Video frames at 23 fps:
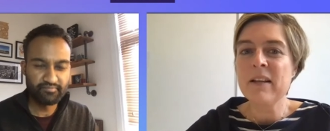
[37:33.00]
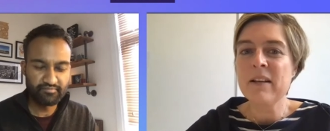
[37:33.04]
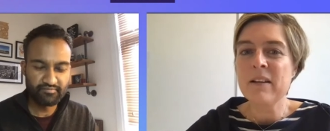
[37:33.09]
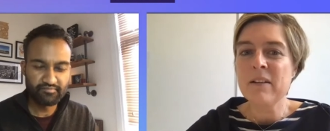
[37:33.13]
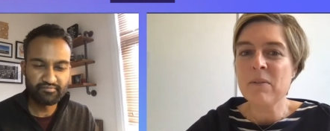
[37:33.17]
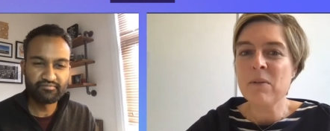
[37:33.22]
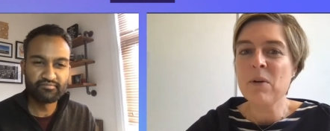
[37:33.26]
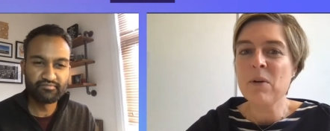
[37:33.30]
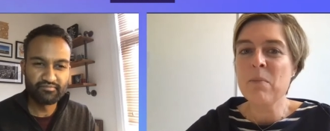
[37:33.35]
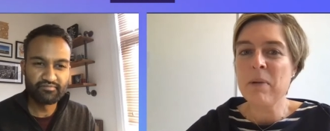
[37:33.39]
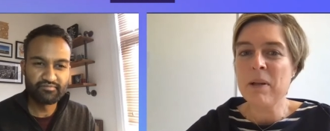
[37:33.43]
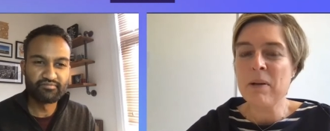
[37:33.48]

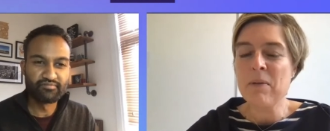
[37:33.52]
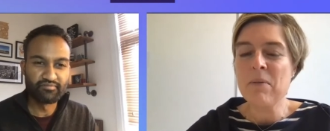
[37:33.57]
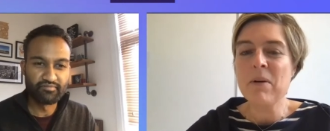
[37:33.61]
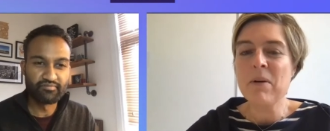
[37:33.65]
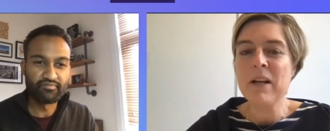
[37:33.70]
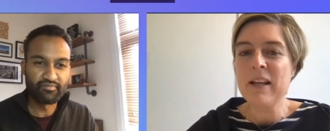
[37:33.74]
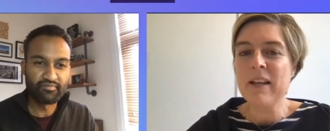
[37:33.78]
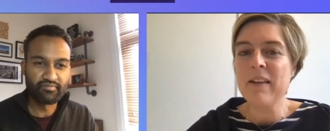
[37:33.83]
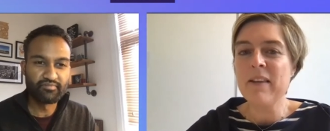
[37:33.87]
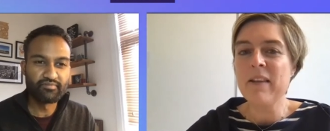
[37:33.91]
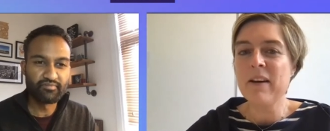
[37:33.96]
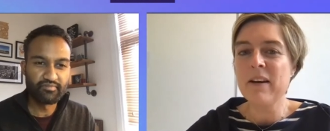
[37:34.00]
Speaker 1: would be
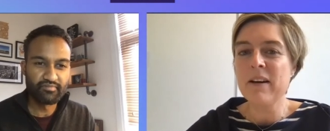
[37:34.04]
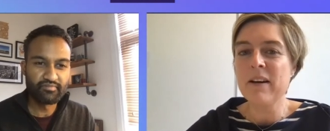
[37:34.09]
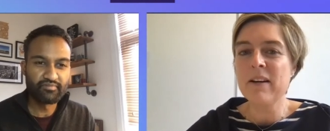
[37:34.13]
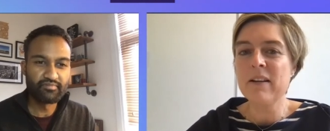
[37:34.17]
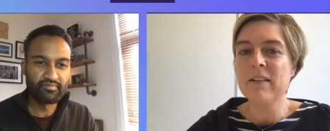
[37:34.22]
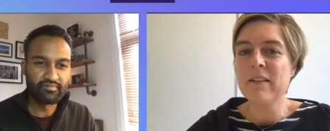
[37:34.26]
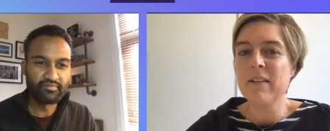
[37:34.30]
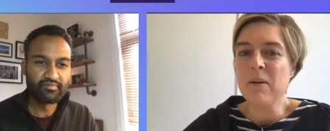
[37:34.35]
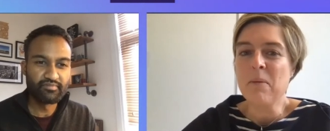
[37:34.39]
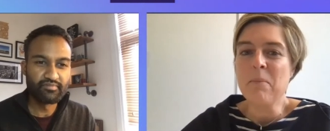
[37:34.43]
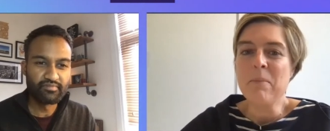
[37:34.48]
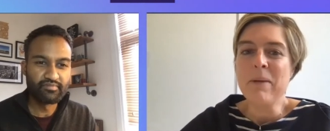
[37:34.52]
really the
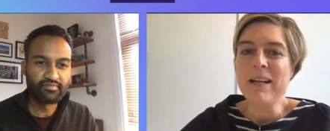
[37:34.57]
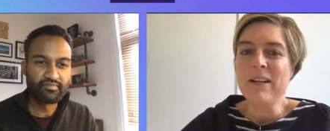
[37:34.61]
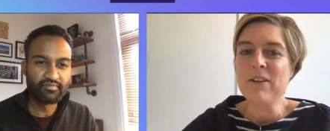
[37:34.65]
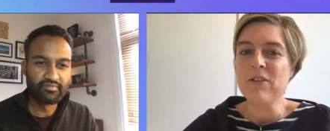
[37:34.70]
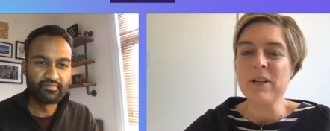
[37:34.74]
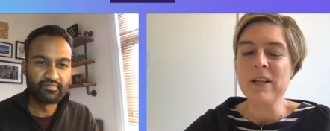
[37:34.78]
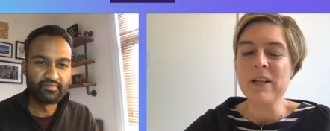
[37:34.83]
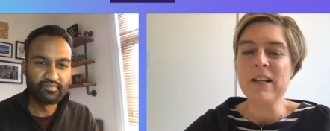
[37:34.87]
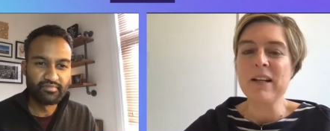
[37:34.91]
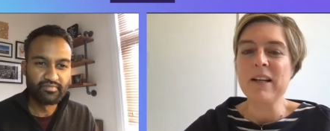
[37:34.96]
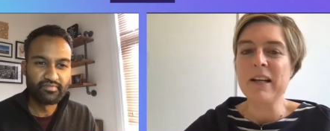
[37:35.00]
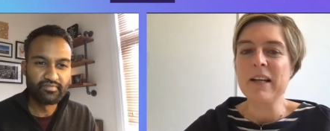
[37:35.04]
the
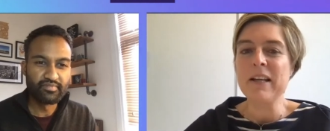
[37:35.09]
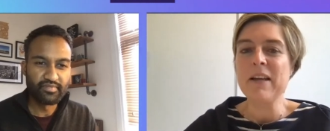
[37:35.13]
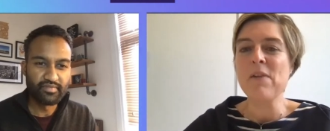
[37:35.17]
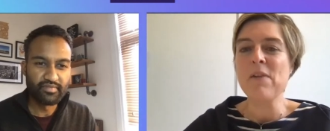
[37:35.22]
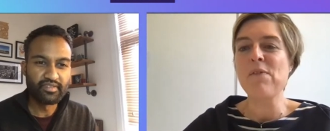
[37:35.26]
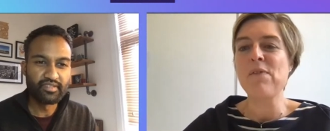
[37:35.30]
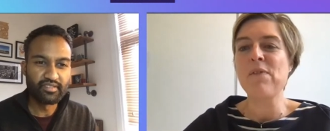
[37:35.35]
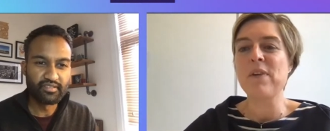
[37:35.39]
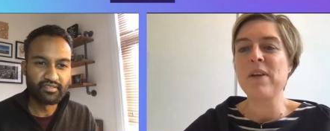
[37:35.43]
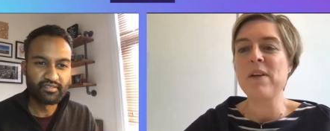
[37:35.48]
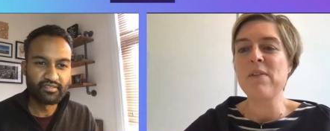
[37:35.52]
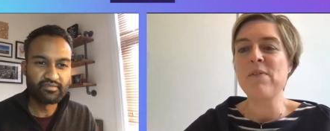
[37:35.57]
metric. Like
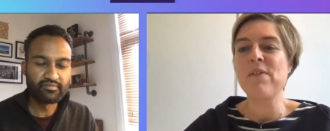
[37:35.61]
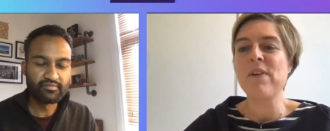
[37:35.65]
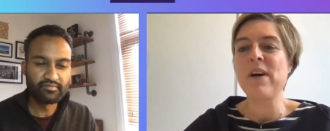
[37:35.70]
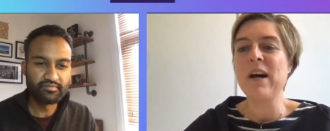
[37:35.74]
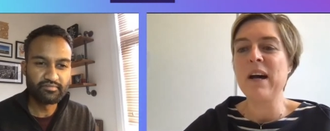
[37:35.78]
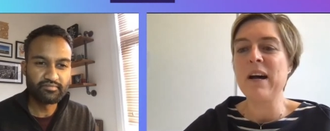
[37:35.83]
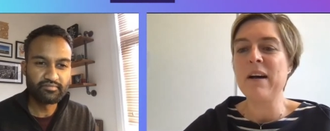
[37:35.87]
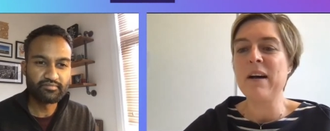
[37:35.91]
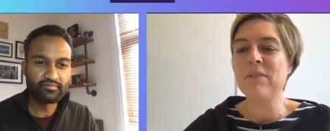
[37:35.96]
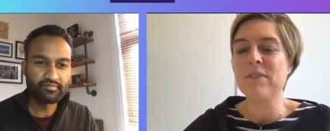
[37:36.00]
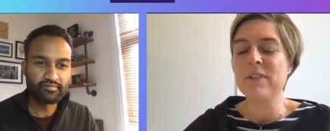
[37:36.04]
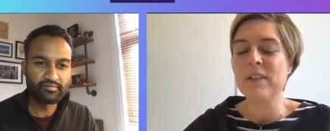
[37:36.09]
if if I
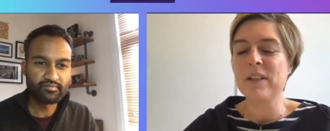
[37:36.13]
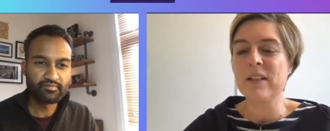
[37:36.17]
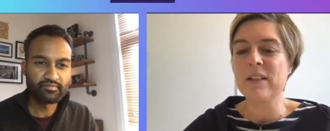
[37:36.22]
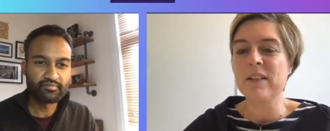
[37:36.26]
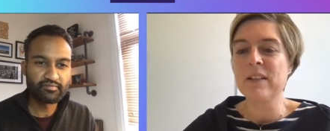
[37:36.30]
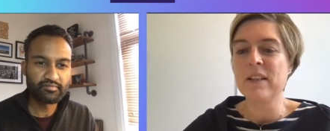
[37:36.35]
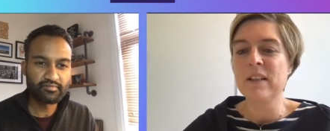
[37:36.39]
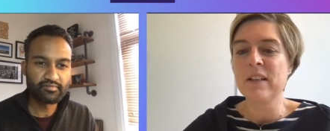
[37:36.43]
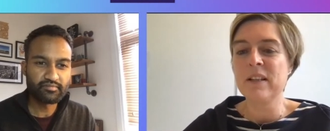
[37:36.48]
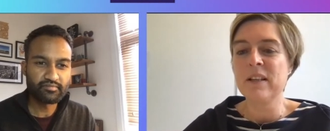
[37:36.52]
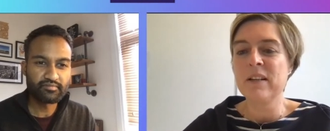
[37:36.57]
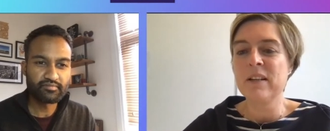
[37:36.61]
have a
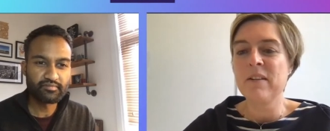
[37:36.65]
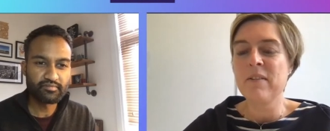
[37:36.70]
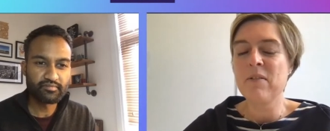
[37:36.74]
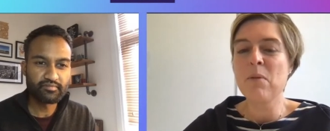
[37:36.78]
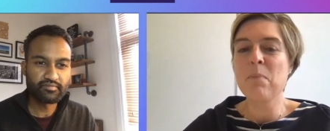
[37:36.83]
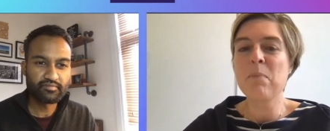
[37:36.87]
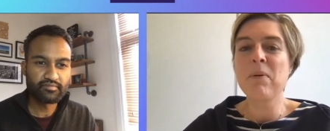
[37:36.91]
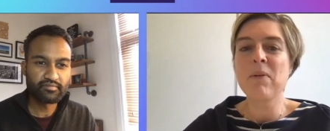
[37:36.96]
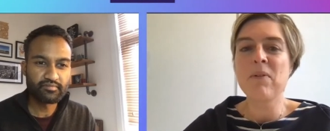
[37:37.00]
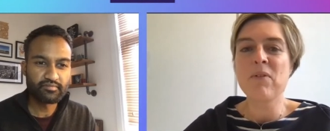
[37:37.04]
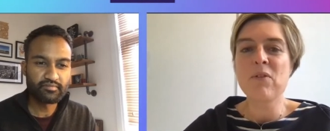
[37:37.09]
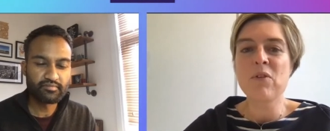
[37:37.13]

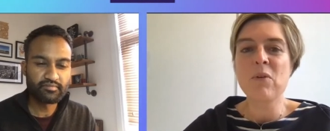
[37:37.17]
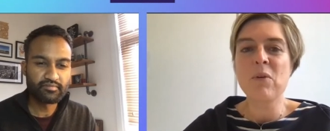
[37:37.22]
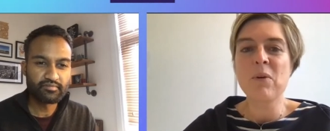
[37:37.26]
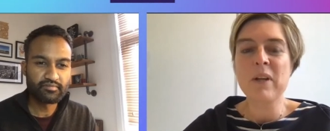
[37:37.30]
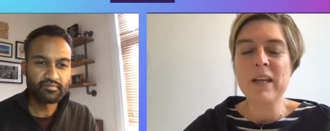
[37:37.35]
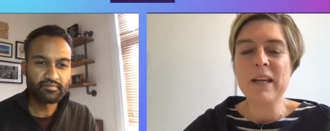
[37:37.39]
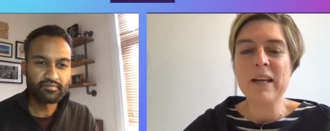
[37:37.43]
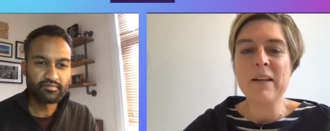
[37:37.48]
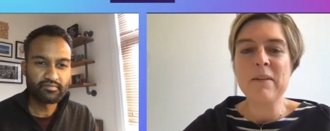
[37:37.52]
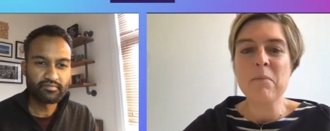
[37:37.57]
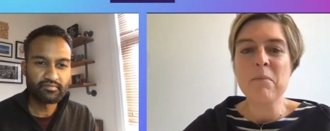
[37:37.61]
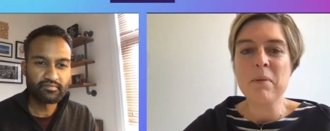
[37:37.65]
super strong
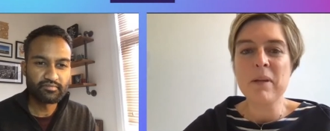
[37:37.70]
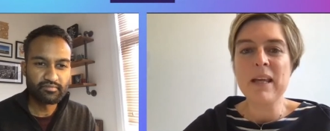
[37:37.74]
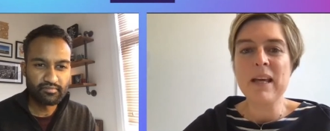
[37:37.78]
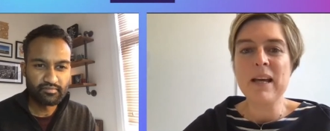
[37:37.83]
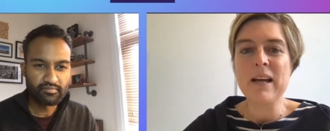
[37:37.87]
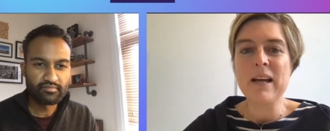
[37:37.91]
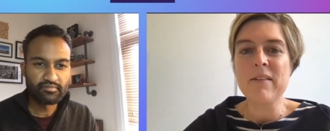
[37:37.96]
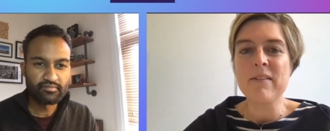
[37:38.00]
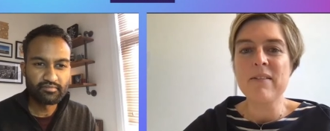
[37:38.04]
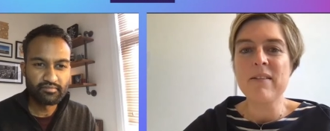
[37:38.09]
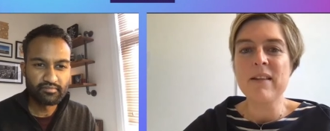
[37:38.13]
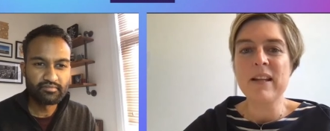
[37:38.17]

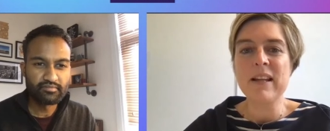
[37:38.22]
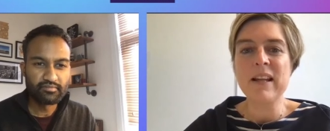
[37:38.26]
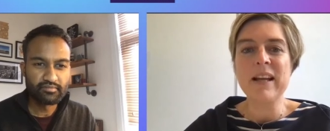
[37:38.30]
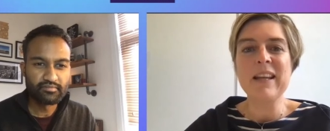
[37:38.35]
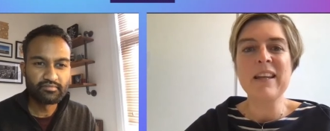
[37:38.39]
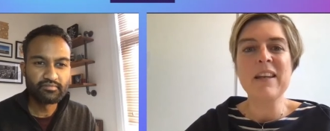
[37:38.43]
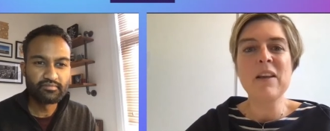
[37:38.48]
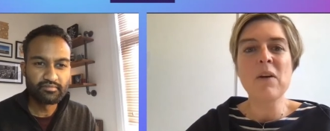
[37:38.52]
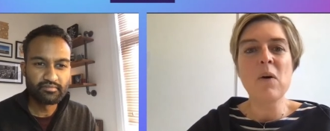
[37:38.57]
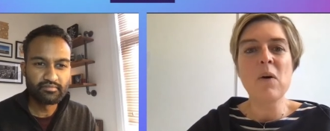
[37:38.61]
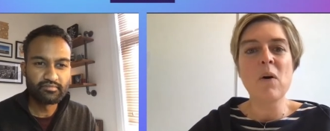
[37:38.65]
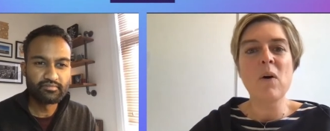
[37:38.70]
ENPS, then I
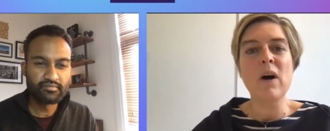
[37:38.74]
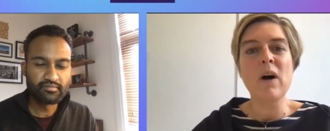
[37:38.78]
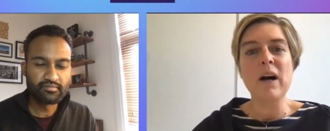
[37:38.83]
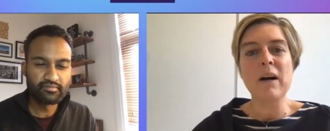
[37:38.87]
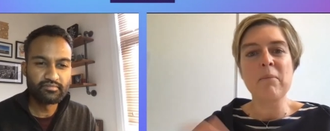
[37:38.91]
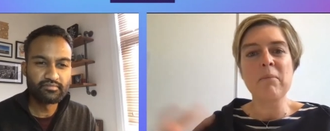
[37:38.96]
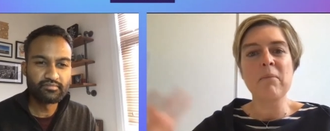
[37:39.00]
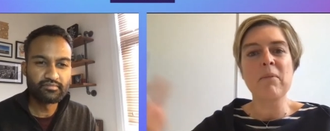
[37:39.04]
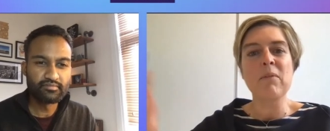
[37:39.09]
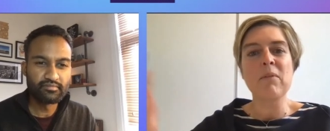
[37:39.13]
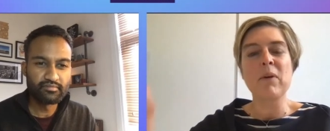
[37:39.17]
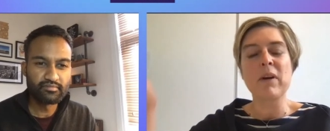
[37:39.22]
know
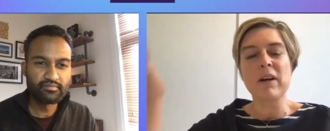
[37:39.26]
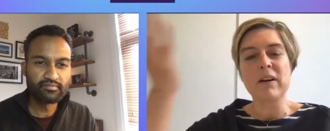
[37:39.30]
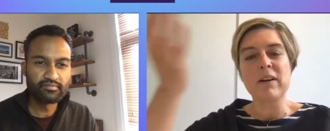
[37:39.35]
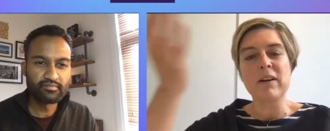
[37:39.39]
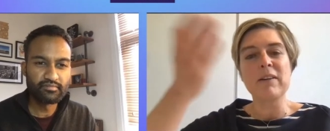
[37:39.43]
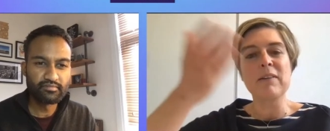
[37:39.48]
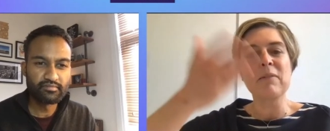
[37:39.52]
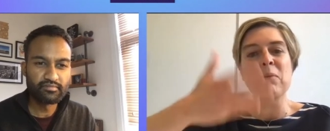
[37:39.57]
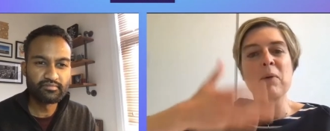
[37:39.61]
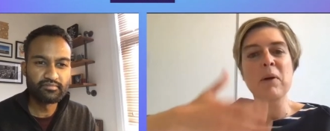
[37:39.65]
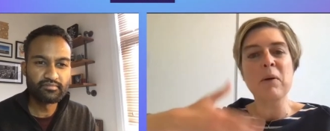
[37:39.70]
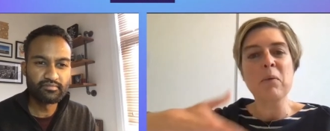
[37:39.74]
I'm we're we're